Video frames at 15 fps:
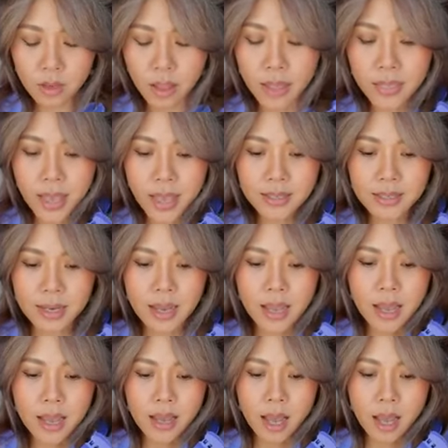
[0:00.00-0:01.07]
And then
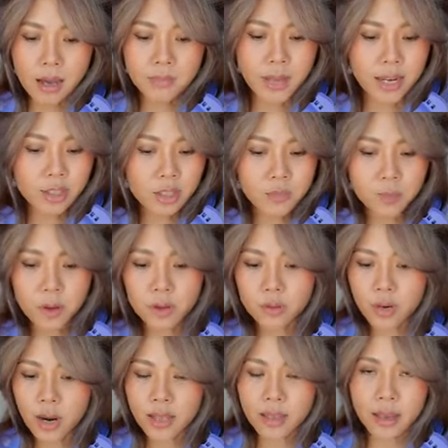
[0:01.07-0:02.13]
I just blow
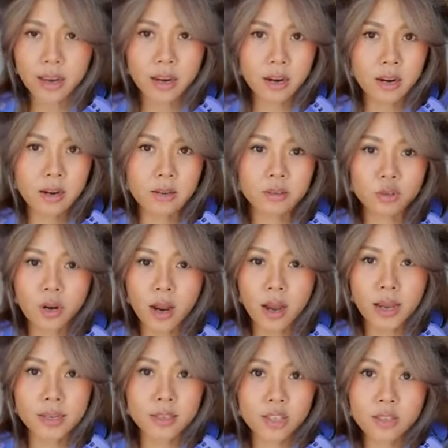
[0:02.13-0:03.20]
dry the hair
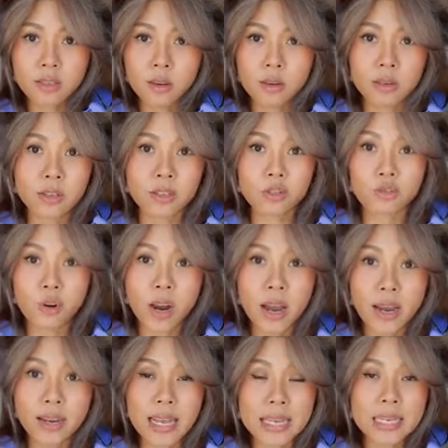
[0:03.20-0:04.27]
dry just so it's
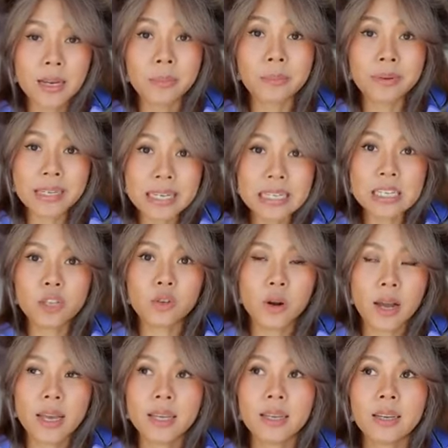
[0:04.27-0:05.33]
dry, like completely
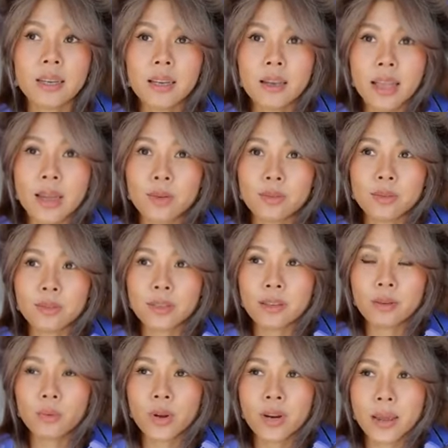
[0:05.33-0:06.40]
dry. And
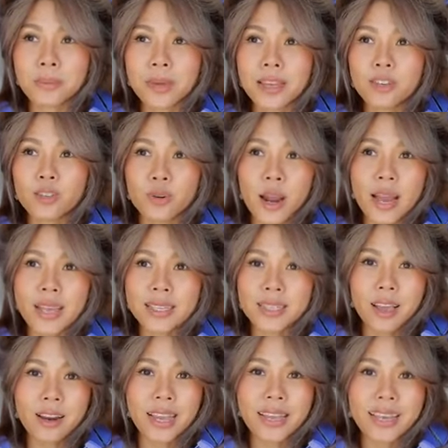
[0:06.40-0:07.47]
when I mean dry, it's
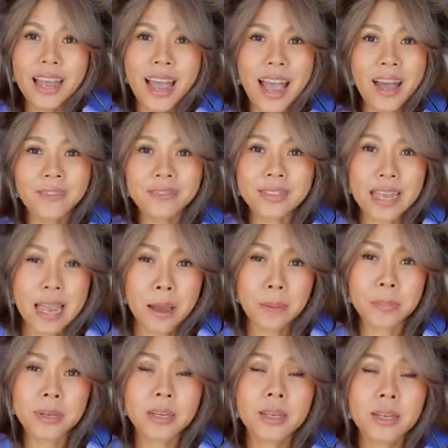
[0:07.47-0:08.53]
not like half
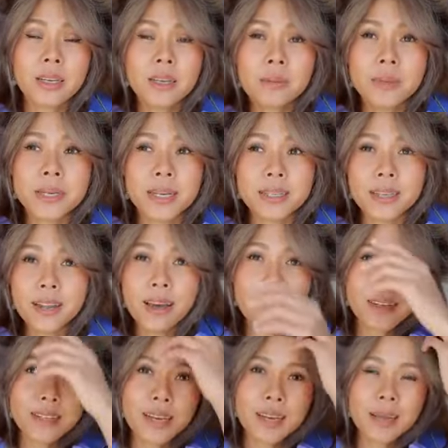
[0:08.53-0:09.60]
damp. Because a lot
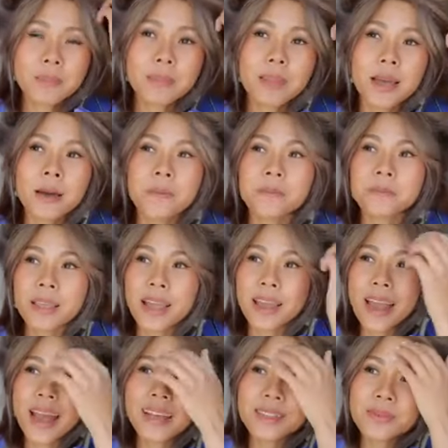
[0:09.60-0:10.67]
of time I
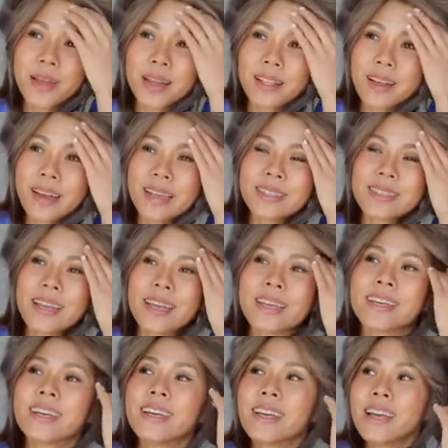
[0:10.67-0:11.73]
ask my clients
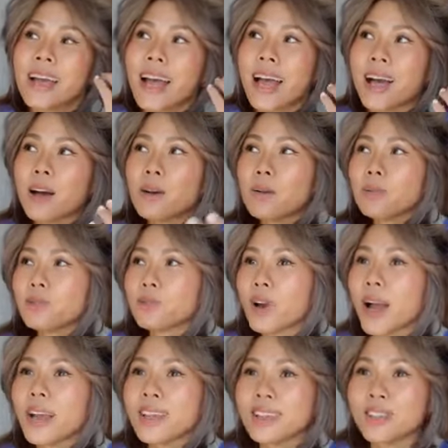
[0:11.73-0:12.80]
like, how
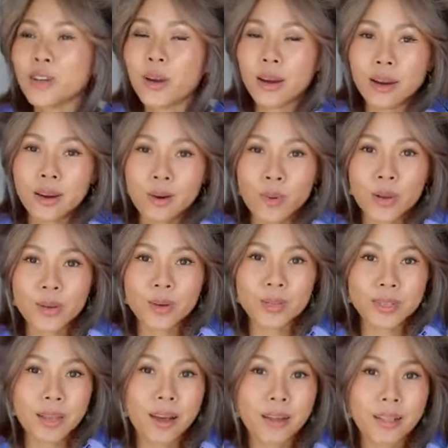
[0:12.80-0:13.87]
dry is your hair when you're
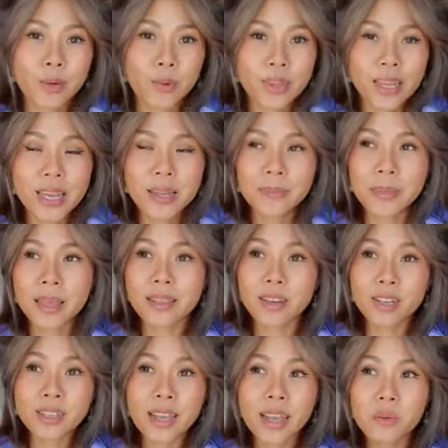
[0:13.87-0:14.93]
styling with heat? And
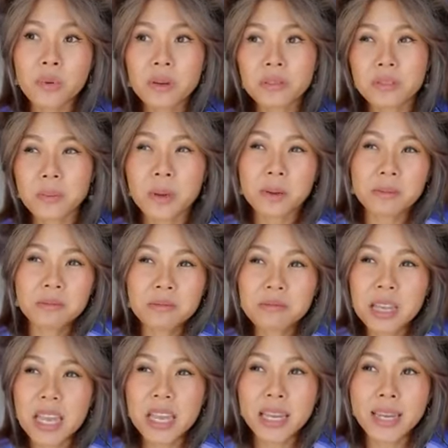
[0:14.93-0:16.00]
they say, well, it's about
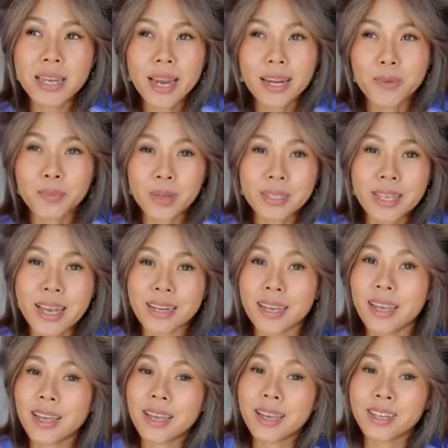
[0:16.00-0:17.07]
80-90%.
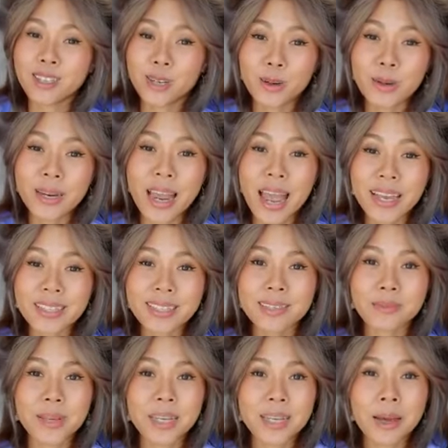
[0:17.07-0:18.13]
No, it has
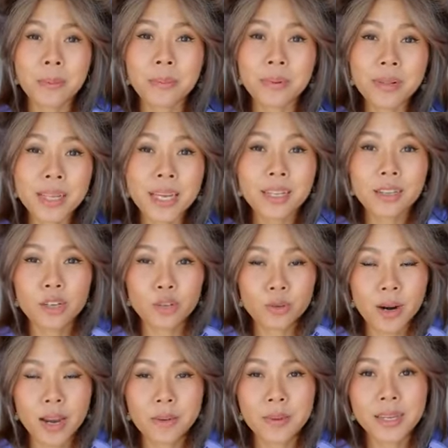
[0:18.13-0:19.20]
to be completely
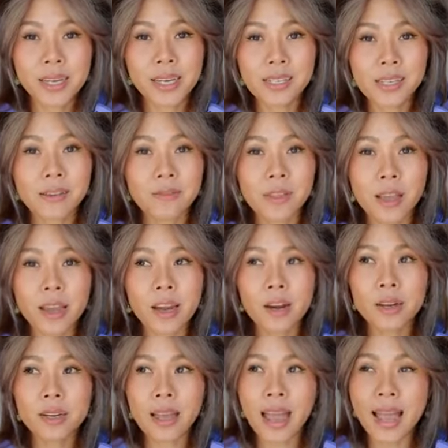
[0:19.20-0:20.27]
dry, because if the
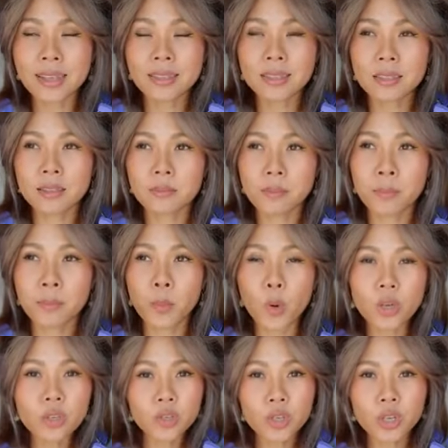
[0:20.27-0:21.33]
hair has
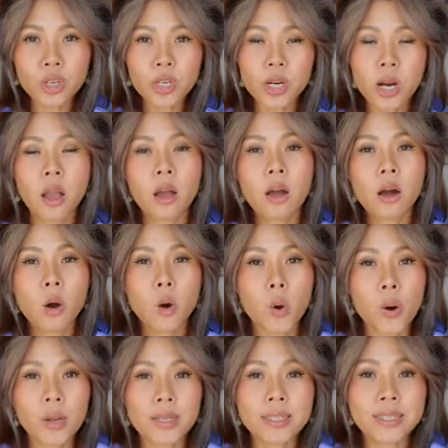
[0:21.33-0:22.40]
moisture
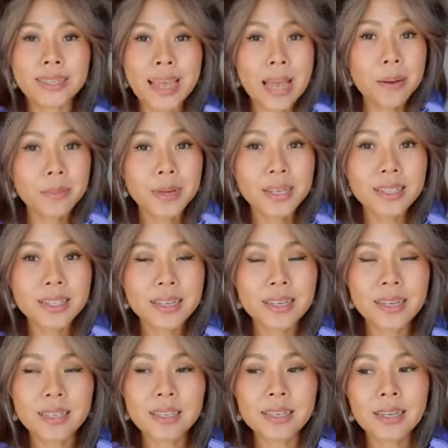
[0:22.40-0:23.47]
or dampness in
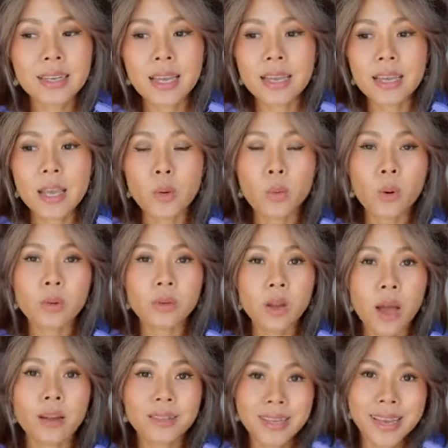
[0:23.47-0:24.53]
it, it will
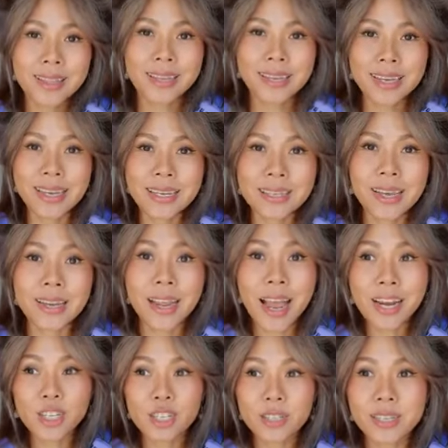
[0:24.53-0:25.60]
not take the heat. And
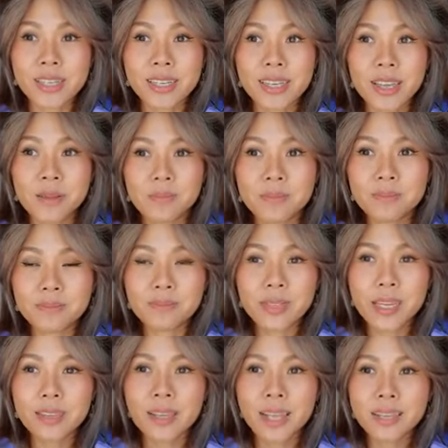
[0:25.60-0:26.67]
actually,
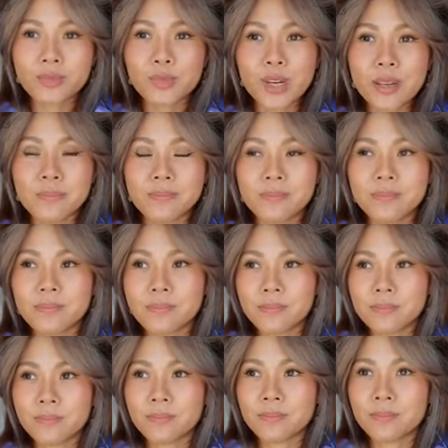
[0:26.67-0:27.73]
it
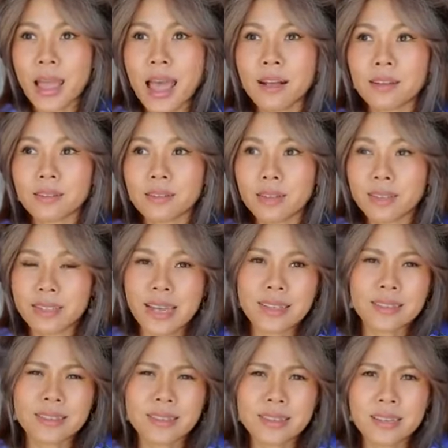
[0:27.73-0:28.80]
repel
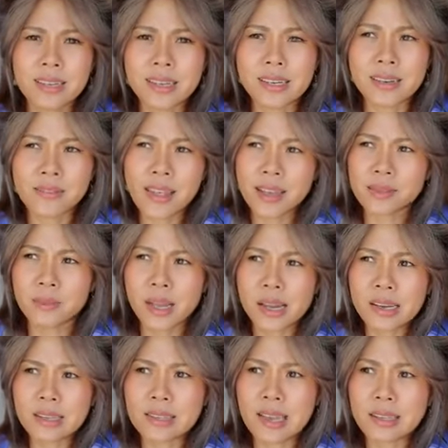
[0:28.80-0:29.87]
against the heat, if that makes
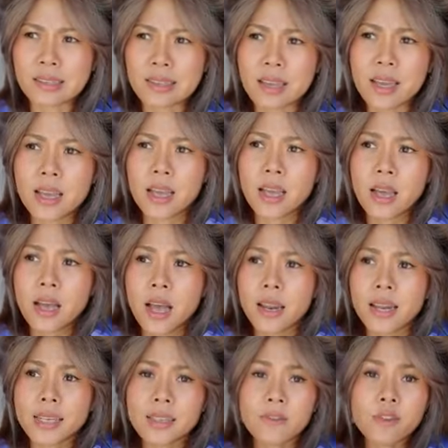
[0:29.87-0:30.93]
any sense.
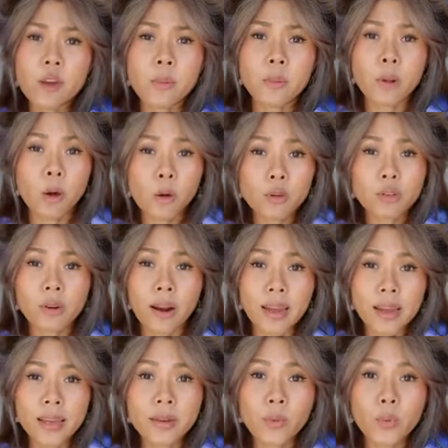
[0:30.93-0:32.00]
Unless if you're blow
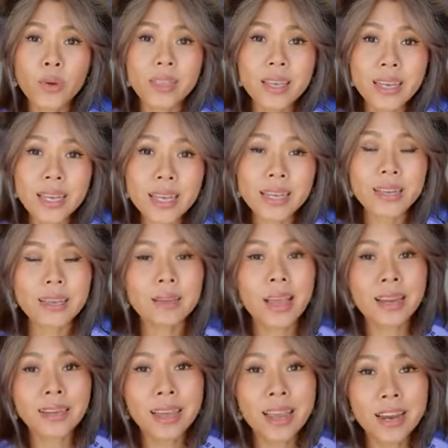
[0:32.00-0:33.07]
drying with heat
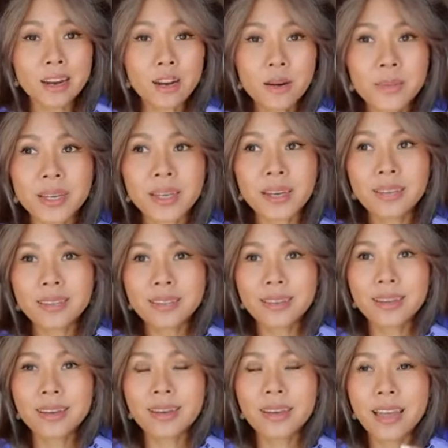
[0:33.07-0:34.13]
and air, because
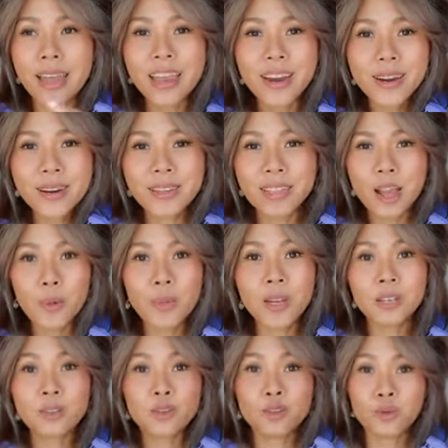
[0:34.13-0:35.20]
the air is
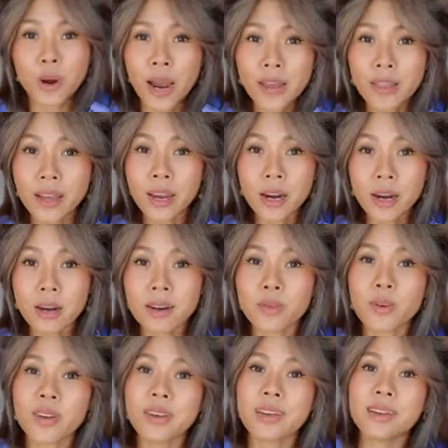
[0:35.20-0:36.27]
helping to dry the hair
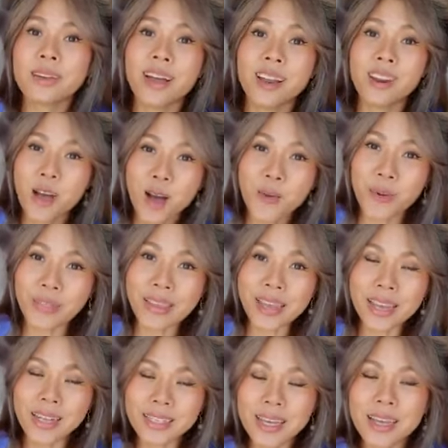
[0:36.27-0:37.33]
along with
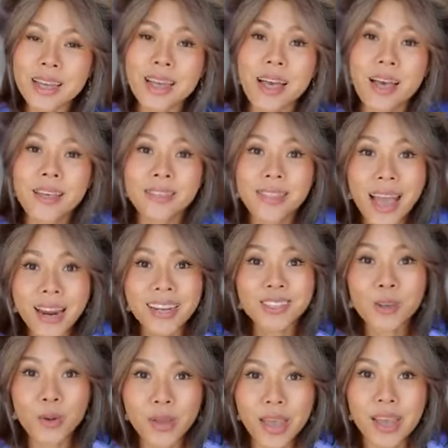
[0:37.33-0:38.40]
heat, that
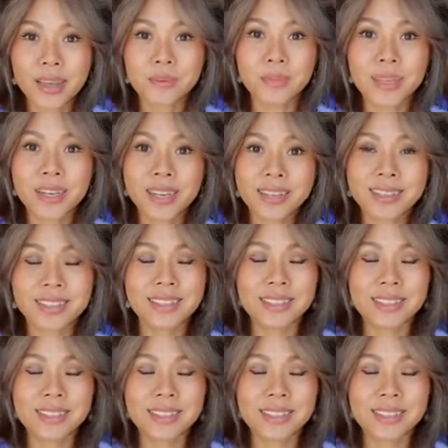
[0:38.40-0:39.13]
is okay, because